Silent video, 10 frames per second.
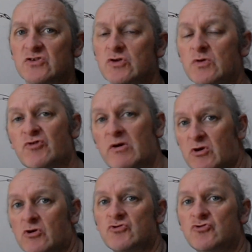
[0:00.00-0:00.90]
So your
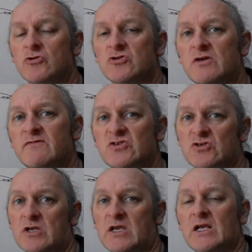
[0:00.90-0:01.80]
primary control surfaces
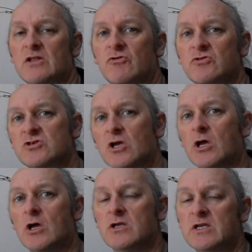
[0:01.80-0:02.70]
are your ailerons,
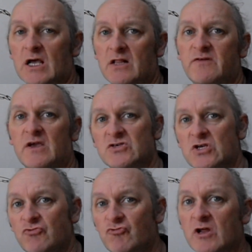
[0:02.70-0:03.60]
your elevators,
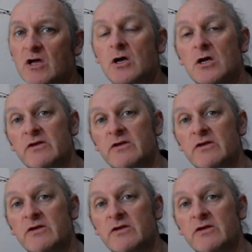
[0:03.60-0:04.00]
and your rudder.